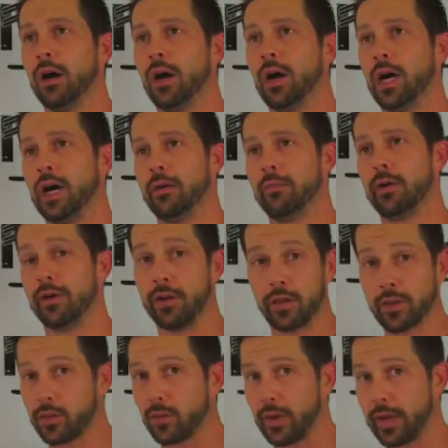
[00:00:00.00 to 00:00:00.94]

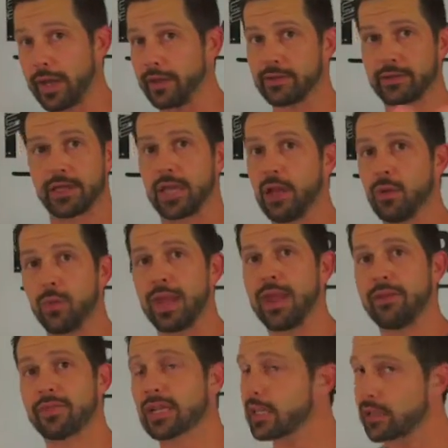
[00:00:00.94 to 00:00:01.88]
Another way is, again, we
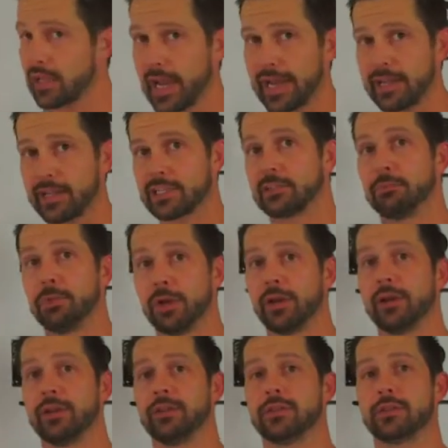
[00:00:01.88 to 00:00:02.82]
have the client
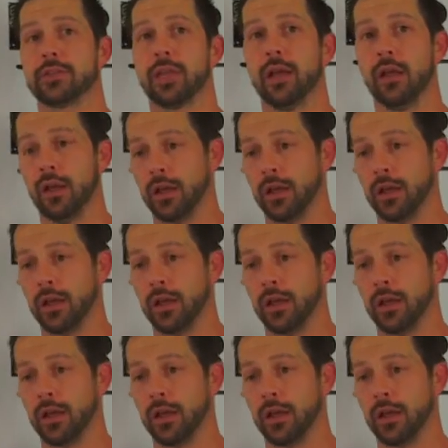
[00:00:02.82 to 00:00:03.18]
experience